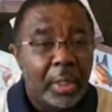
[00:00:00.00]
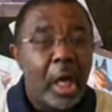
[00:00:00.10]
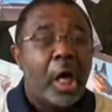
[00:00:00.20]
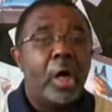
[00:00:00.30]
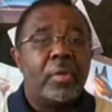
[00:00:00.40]

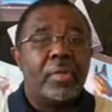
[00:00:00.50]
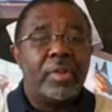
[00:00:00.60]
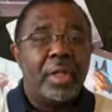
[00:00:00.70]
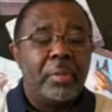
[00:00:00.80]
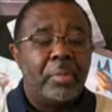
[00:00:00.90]
Now all of a
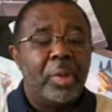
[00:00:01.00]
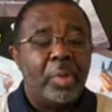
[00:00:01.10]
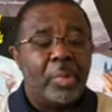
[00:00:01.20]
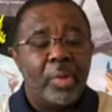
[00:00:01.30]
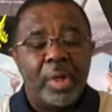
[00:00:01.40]
sudden
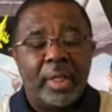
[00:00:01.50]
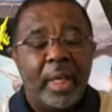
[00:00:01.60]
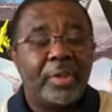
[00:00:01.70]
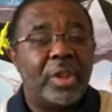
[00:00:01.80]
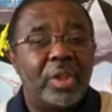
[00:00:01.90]
people are pointing out to